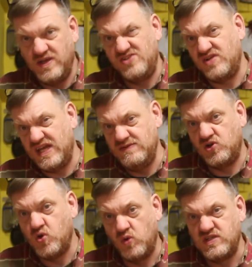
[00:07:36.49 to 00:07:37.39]
You're trying to keep your
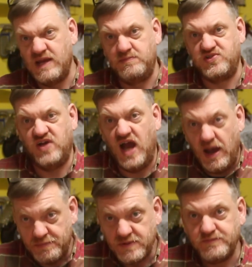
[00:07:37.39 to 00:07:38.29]
core temperature
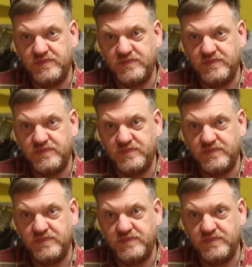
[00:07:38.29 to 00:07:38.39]
up,